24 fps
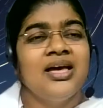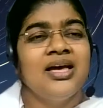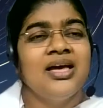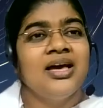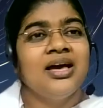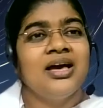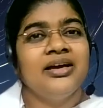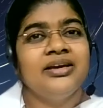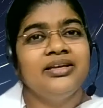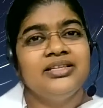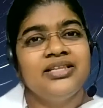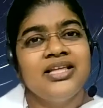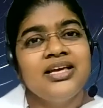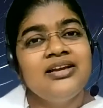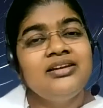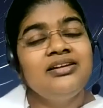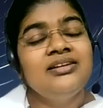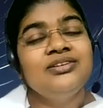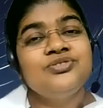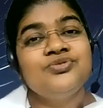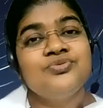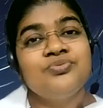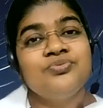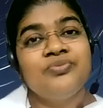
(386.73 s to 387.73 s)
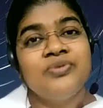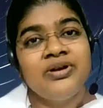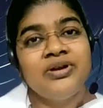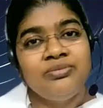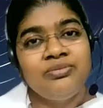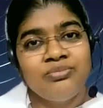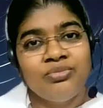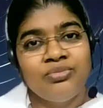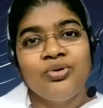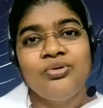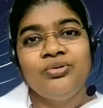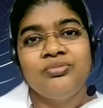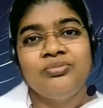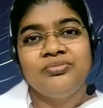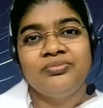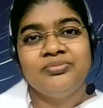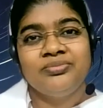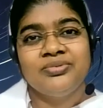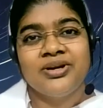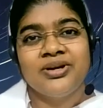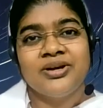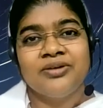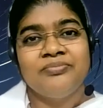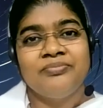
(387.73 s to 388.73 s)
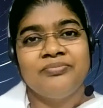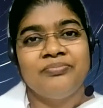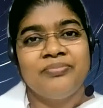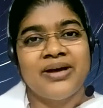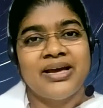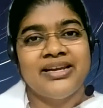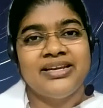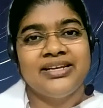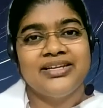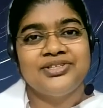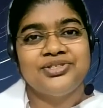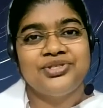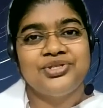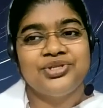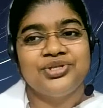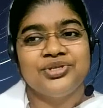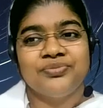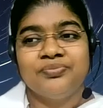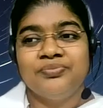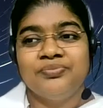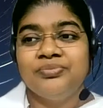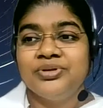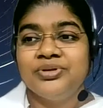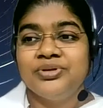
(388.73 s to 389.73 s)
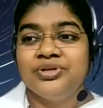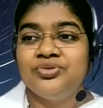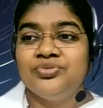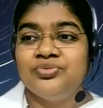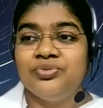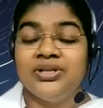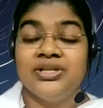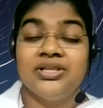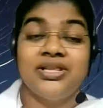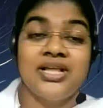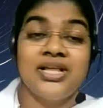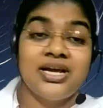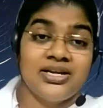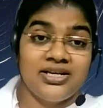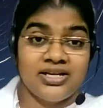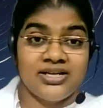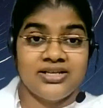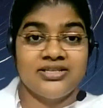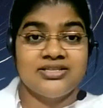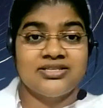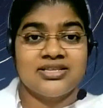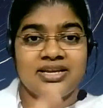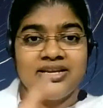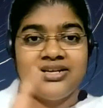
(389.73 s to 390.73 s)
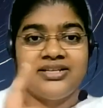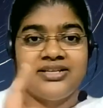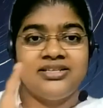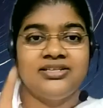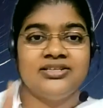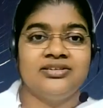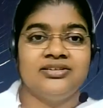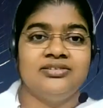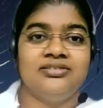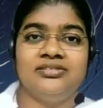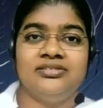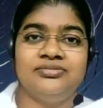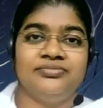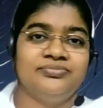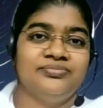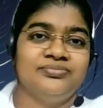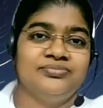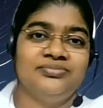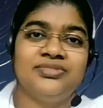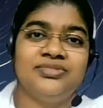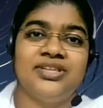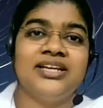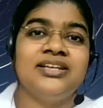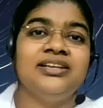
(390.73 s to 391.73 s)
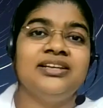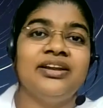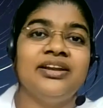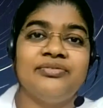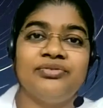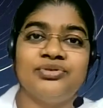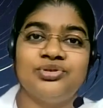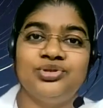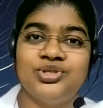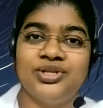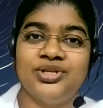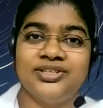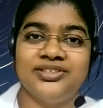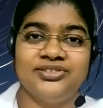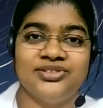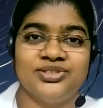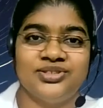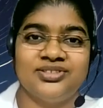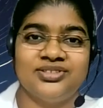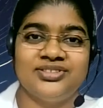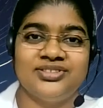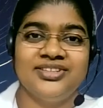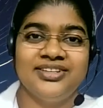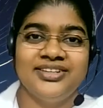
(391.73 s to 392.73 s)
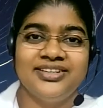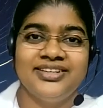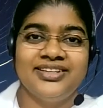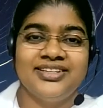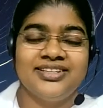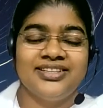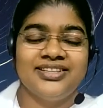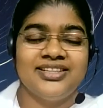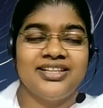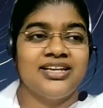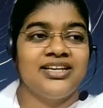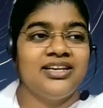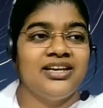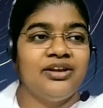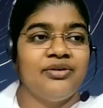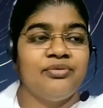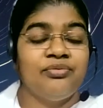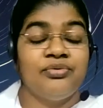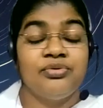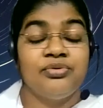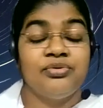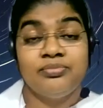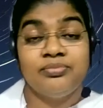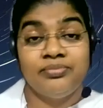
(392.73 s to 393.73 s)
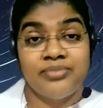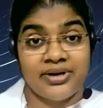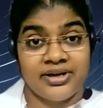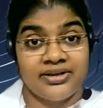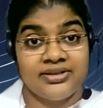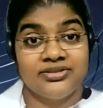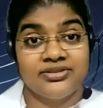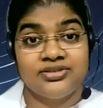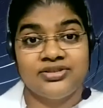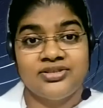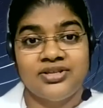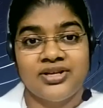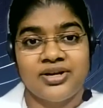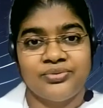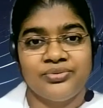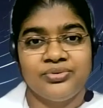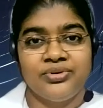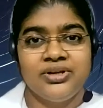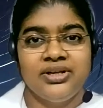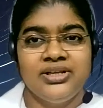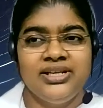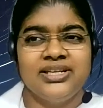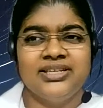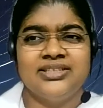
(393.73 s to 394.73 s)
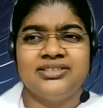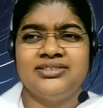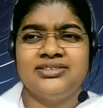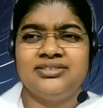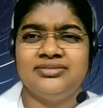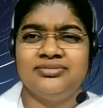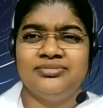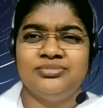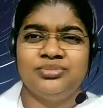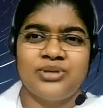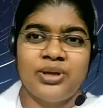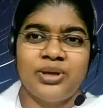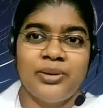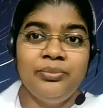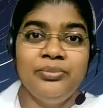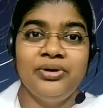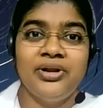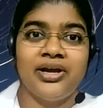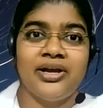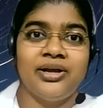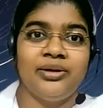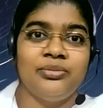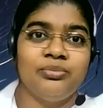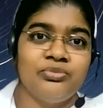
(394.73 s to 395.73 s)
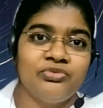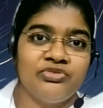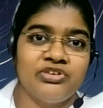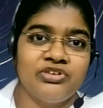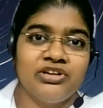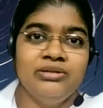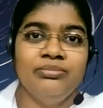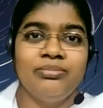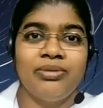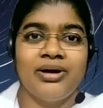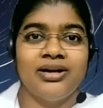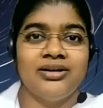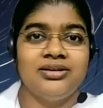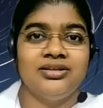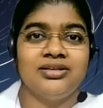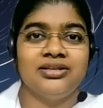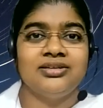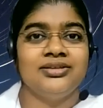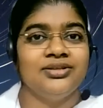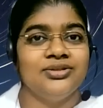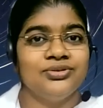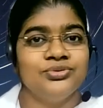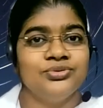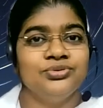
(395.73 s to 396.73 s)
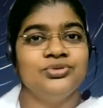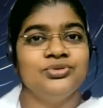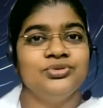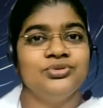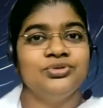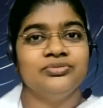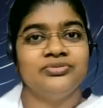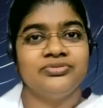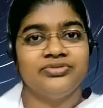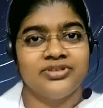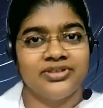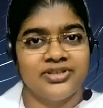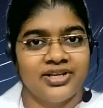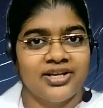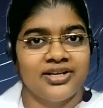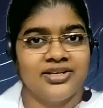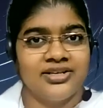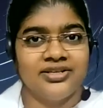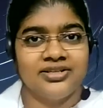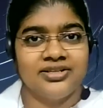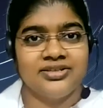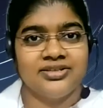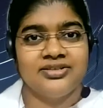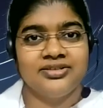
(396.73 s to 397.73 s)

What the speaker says: There is one more companionship between that is eternal, that never changes, that never breaks down. Yes, sometime one partner used to forget it.